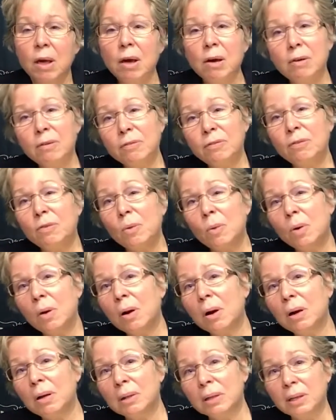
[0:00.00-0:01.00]

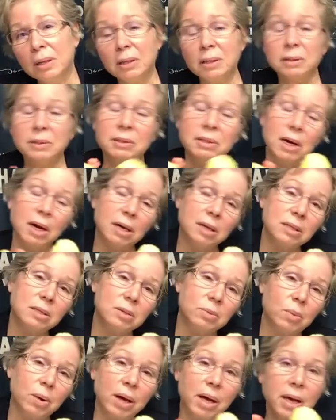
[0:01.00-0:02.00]
4 little ducks
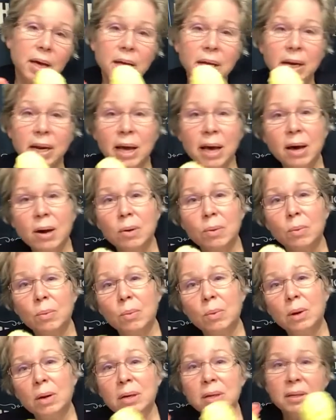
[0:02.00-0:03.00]
went out
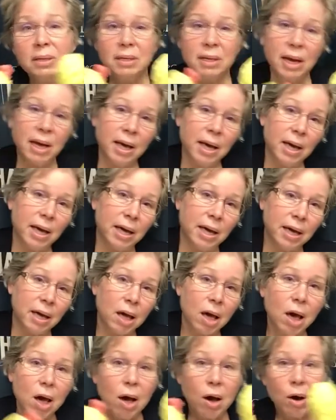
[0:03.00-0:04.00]
one day
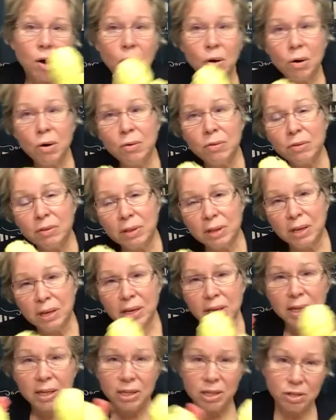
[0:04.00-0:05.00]
over the
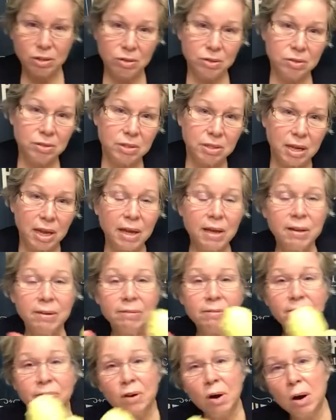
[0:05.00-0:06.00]
hills
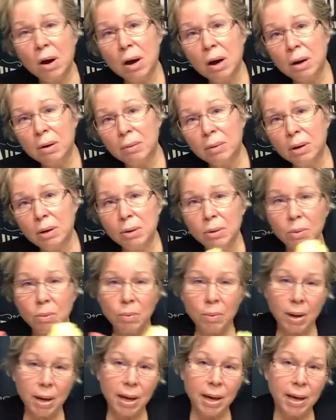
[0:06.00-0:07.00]
and far
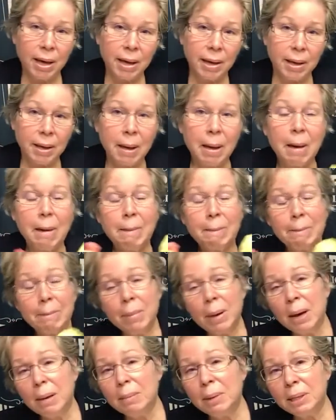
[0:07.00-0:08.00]
away.
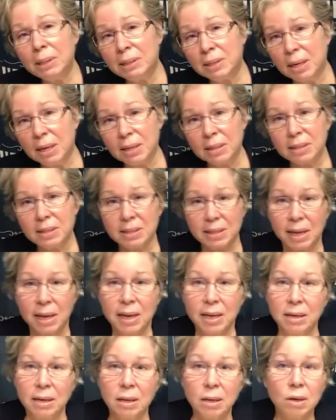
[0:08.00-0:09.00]
Mama duck
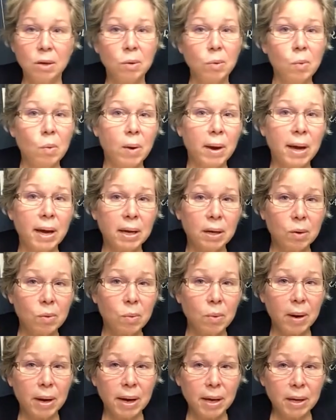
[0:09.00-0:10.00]
said, quack,
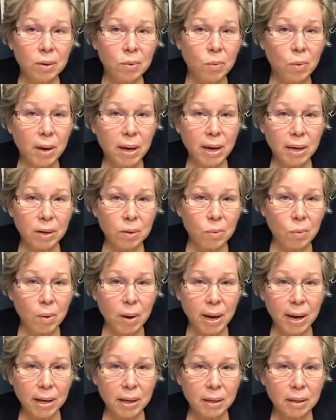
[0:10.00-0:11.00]
quack, quack,
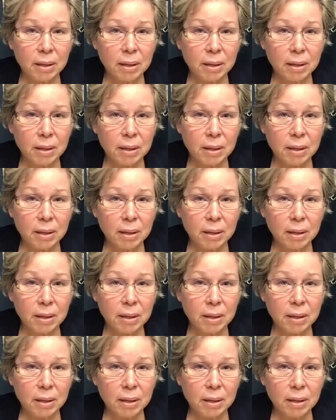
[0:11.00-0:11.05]
quack,